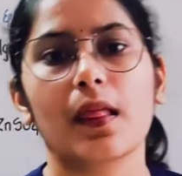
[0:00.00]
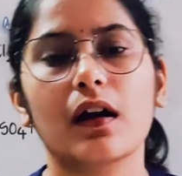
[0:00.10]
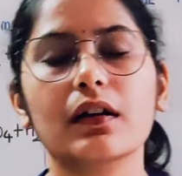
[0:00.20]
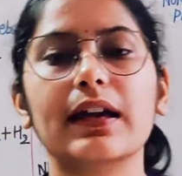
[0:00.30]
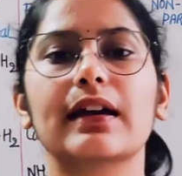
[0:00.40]

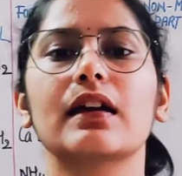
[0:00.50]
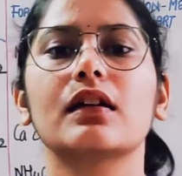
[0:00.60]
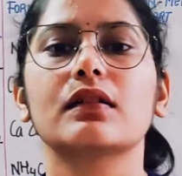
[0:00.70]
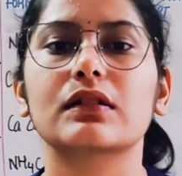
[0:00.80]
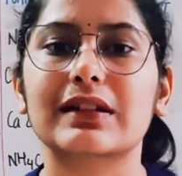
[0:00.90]
Okay,
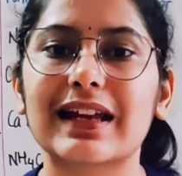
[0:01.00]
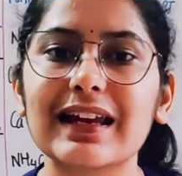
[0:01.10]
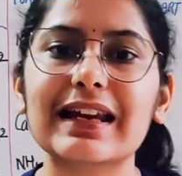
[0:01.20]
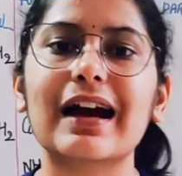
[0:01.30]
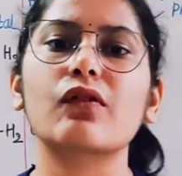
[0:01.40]
till
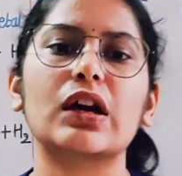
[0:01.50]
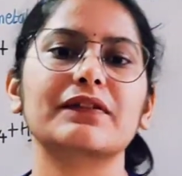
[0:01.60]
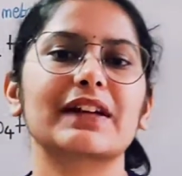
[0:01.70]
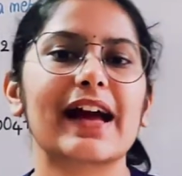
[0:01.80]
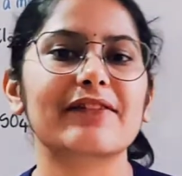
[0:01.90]
now what
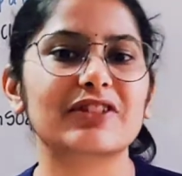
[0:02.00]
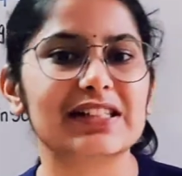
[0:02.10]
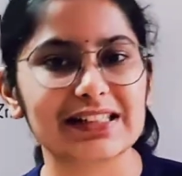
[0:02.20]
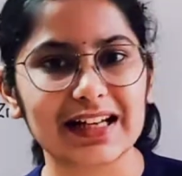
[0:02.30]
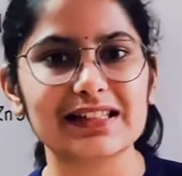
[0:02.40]
we have
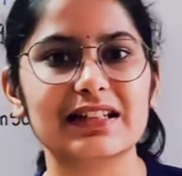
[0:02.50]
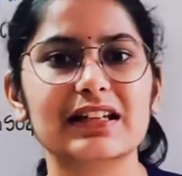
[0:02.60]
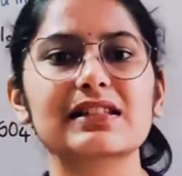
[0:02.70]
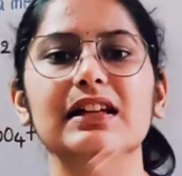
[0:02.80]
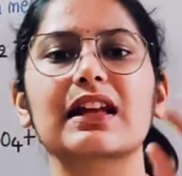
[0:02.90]
discussed
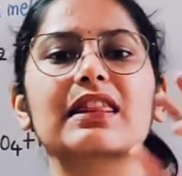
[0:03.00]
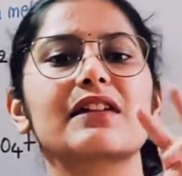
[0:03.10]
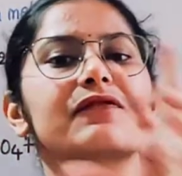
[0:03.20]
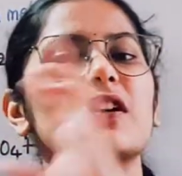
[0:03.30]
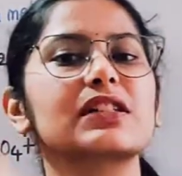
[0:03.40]
is, in the
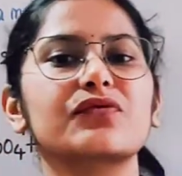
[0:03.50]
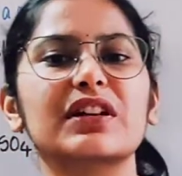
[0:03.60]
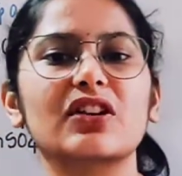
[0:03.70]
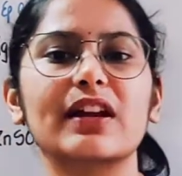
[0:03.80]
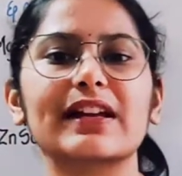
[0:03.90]
first
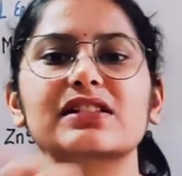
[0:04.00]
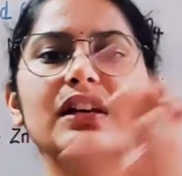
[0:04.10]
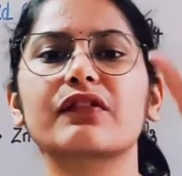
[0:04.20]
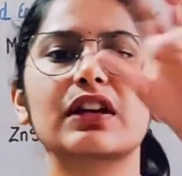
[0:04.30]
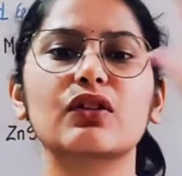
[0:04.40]
video
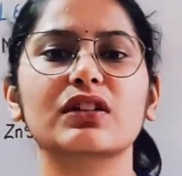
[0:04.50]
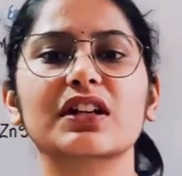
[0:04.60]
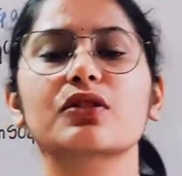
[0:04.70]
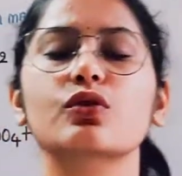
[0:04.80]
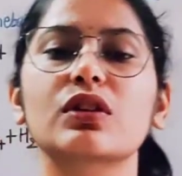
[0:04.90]
lecture we looked
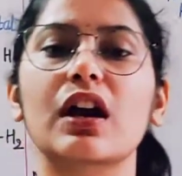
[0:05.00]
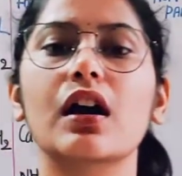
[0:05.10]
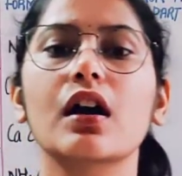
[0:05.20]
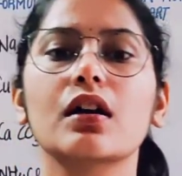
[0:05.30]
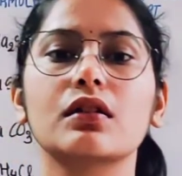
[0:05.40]
into the
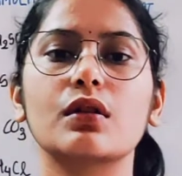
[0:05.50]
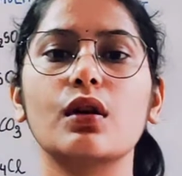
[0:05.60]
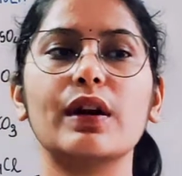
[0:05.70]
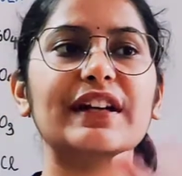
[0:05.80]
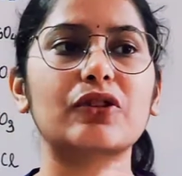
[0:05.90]

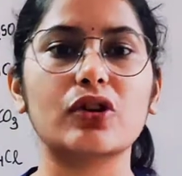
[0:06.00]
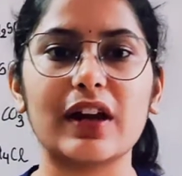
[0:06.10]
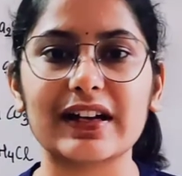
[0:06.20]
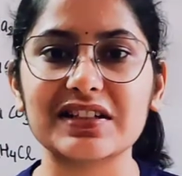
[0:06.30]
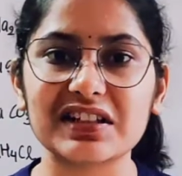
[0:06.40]

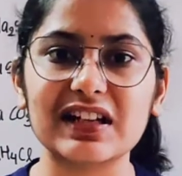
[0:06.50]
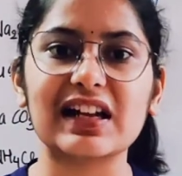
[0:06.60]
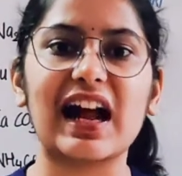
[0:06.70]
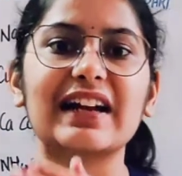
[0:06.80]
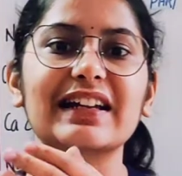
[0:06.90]
introduction
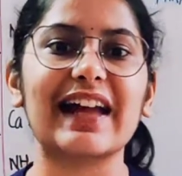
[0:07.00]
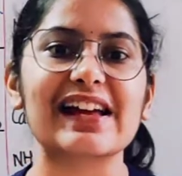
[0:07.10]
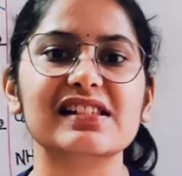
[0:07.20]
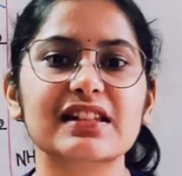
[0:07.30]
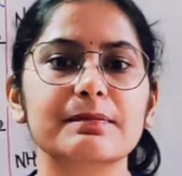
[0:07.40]
regarding
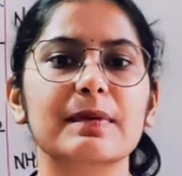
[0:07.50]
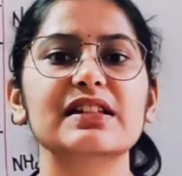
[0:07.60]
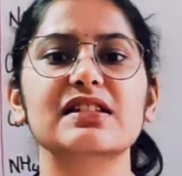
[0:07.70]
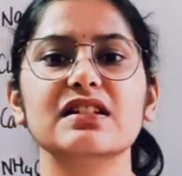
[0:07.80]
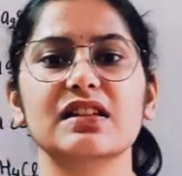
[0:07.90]
acid,
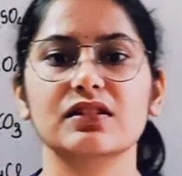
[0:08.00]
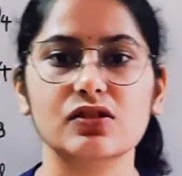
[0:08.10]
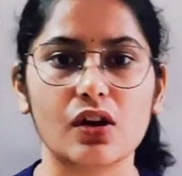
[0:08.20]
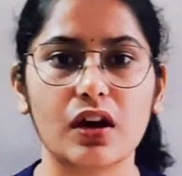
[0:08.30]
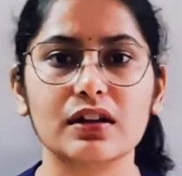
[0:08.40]
bases and
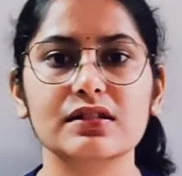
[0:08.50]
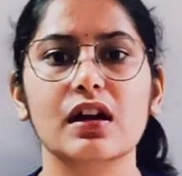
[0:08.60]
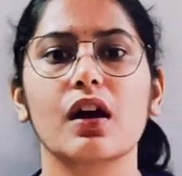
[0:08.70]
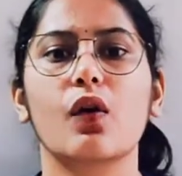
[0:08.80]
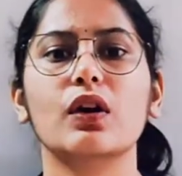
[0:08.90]
salts.
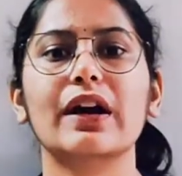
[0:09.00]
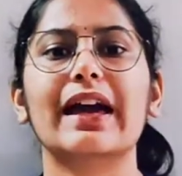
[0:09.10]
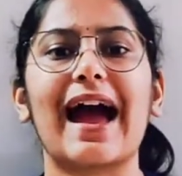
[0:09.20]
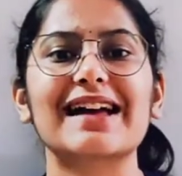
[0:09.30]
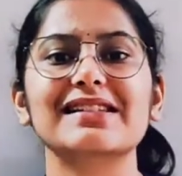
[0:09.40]

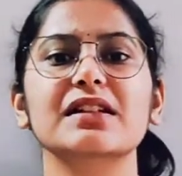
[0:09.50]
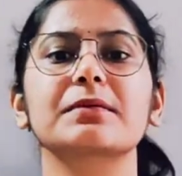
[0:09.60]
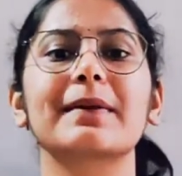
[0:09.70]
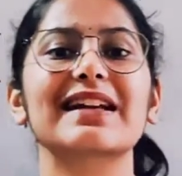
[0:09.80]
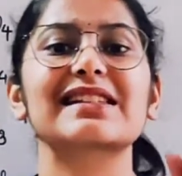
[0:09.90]
Okay, acid
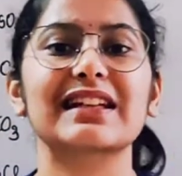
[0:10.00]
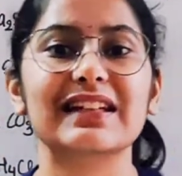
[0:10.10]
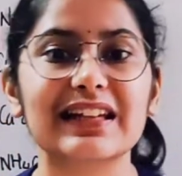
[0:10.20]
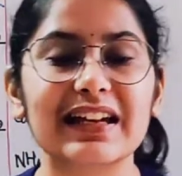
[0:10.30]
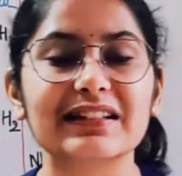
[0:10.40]
base
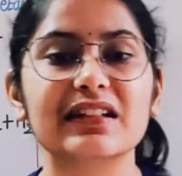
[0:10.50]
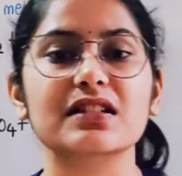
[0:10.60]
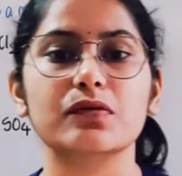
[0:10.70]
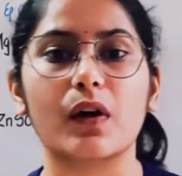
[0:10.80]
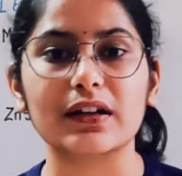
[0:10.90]

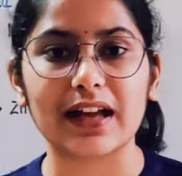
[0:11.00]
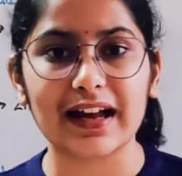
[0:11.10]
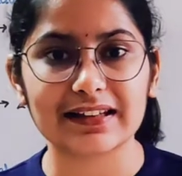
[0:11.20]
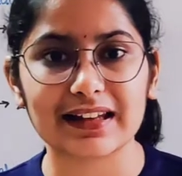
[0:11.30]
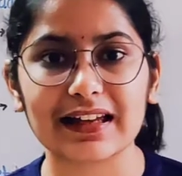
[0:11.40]
indicators, what
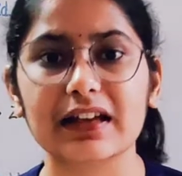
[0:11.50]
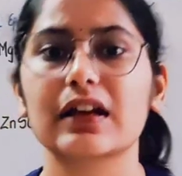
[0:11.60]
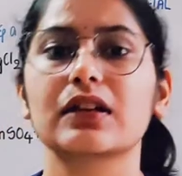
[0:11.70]
are they?